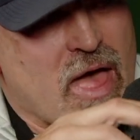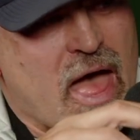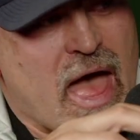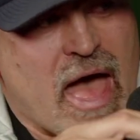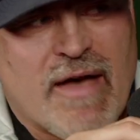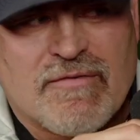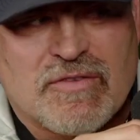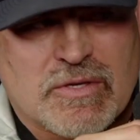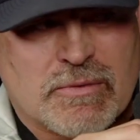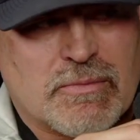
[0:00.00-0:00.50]

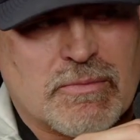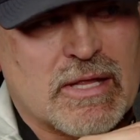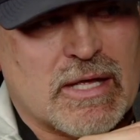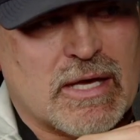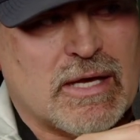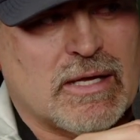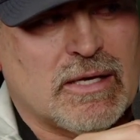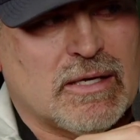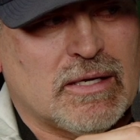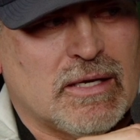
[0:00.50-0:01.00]
some of
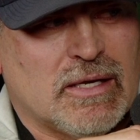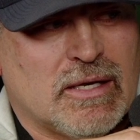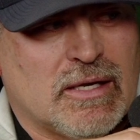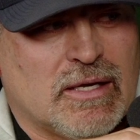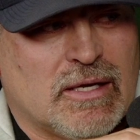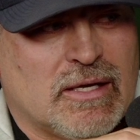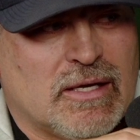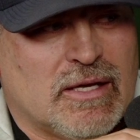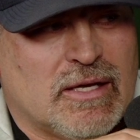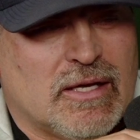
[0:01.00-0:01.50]
that.
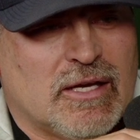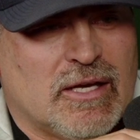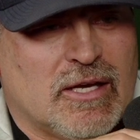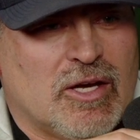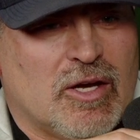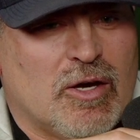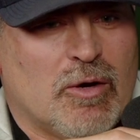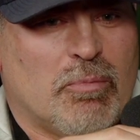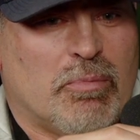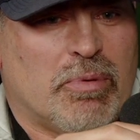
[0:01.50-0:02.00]

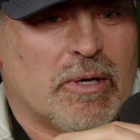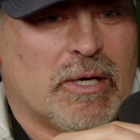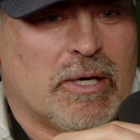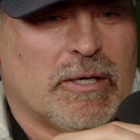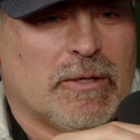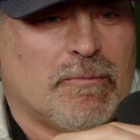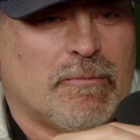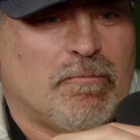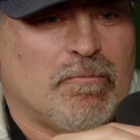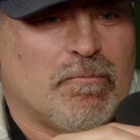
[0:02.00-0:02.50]

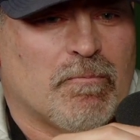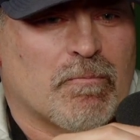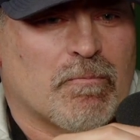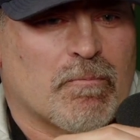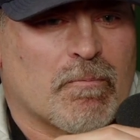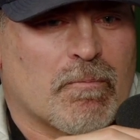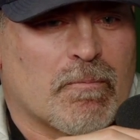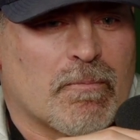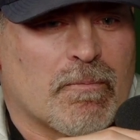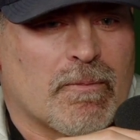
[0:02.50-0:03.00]
But
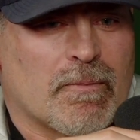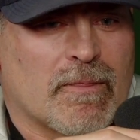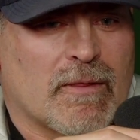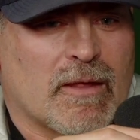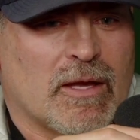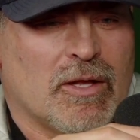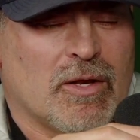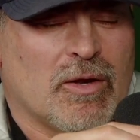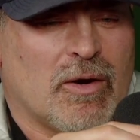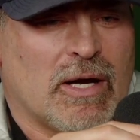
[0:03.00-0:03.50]

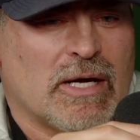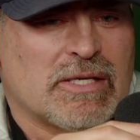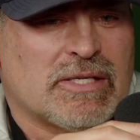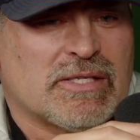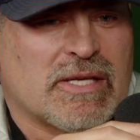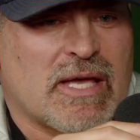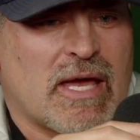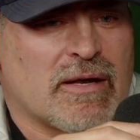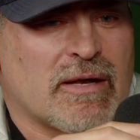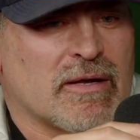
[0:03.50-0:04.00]
I
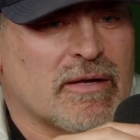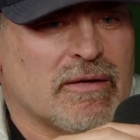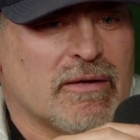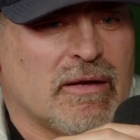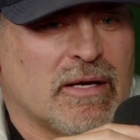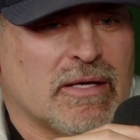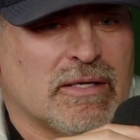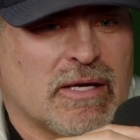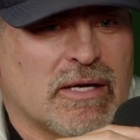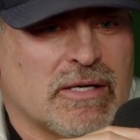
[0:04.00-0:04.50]

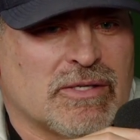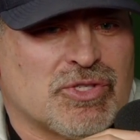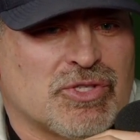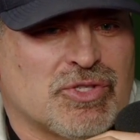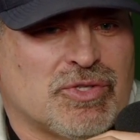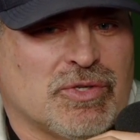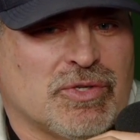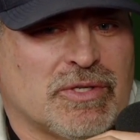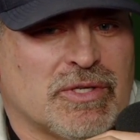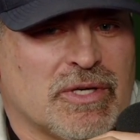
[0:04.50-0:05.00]

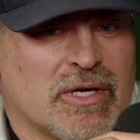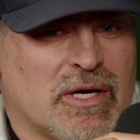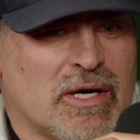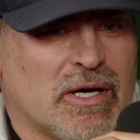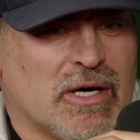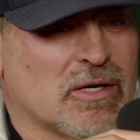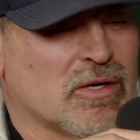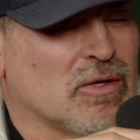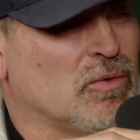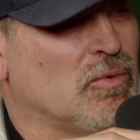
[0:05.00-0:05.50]
stood in a
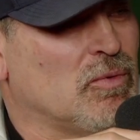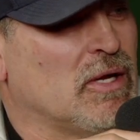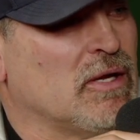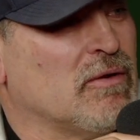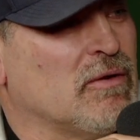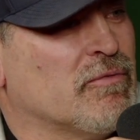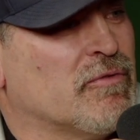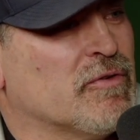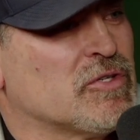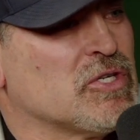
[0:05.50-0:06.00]
huddle
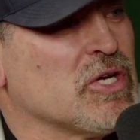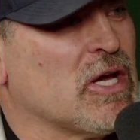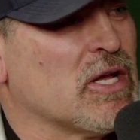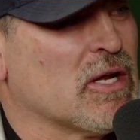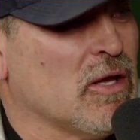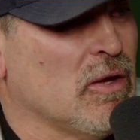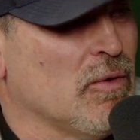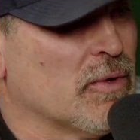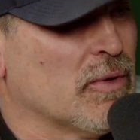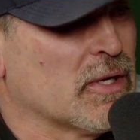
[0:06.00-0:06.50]
waiting for John
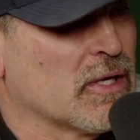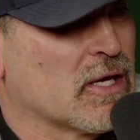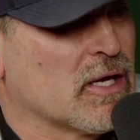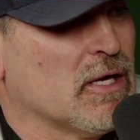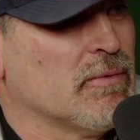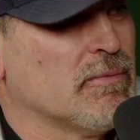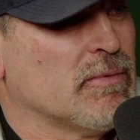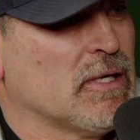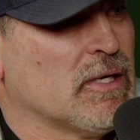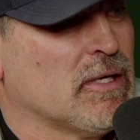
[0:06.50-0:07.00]
Elway to
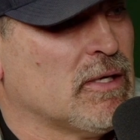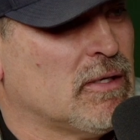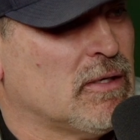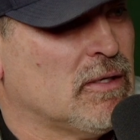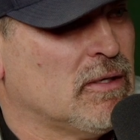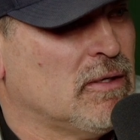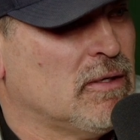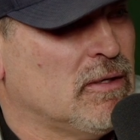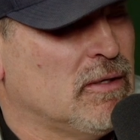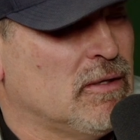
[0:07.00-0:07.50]
come in,
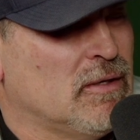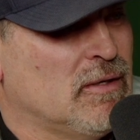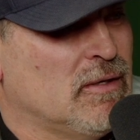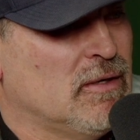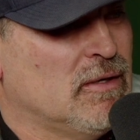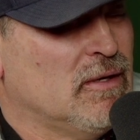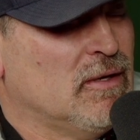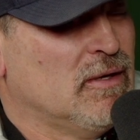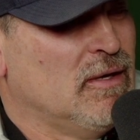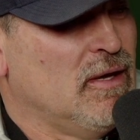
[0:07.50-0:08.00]

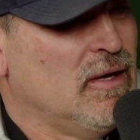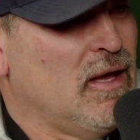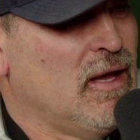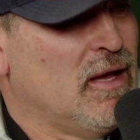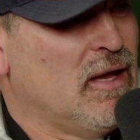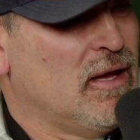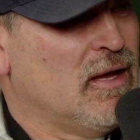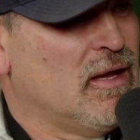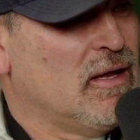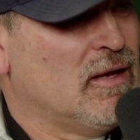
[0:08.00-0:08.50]

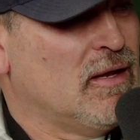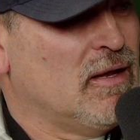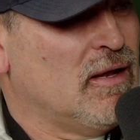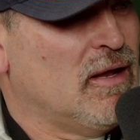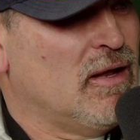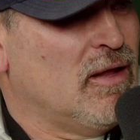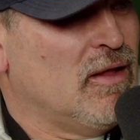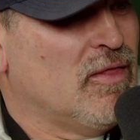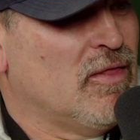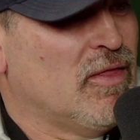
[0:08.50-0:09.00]
and
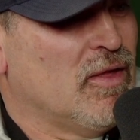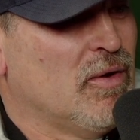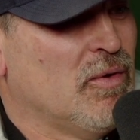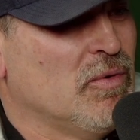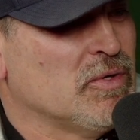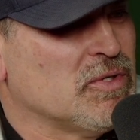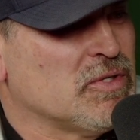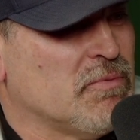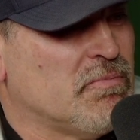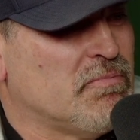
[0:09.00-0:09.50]
there
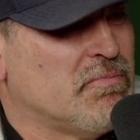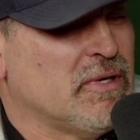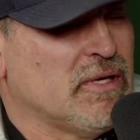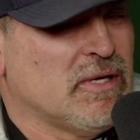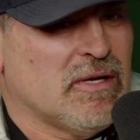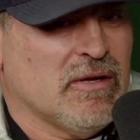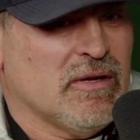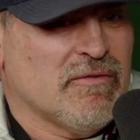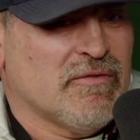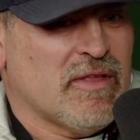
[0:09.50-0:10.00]
was a
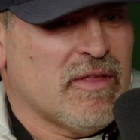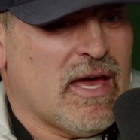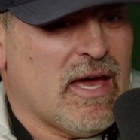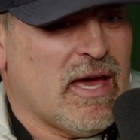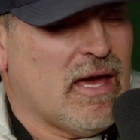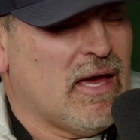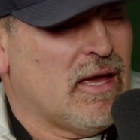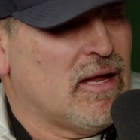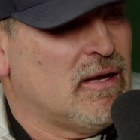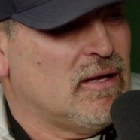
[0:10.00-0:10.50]
bit of
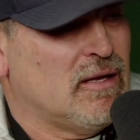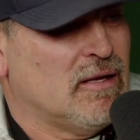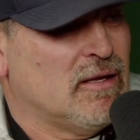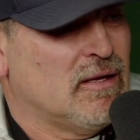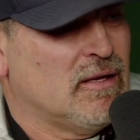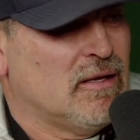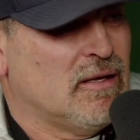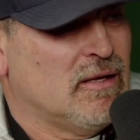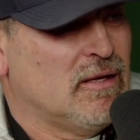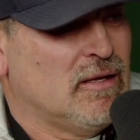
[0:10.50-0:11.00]
that
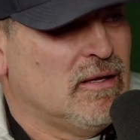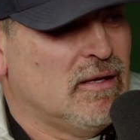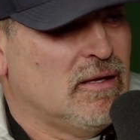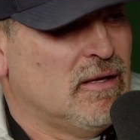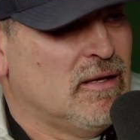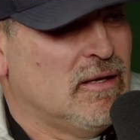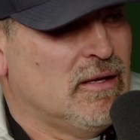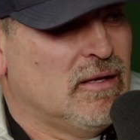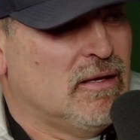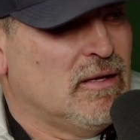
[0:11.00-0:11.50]

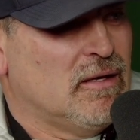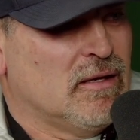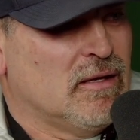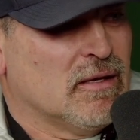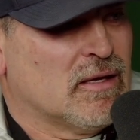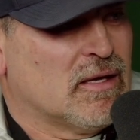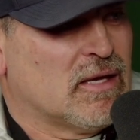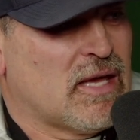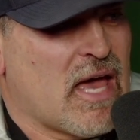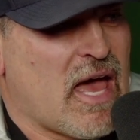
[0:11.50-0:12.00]

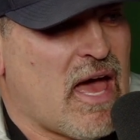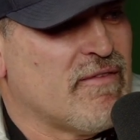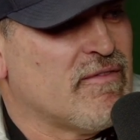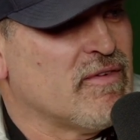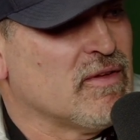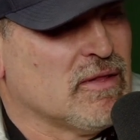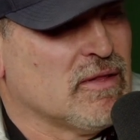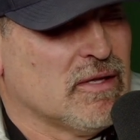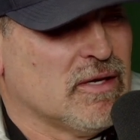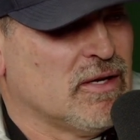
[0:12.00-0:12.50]

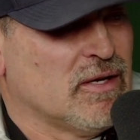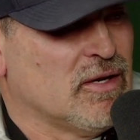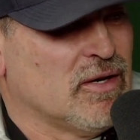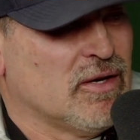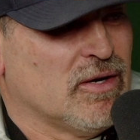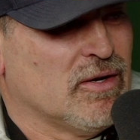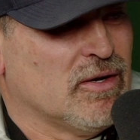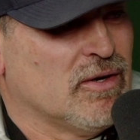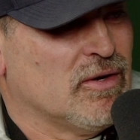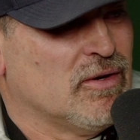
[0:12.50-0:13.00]

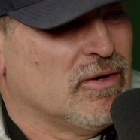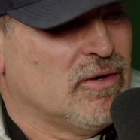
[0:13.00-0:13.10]
cavalier,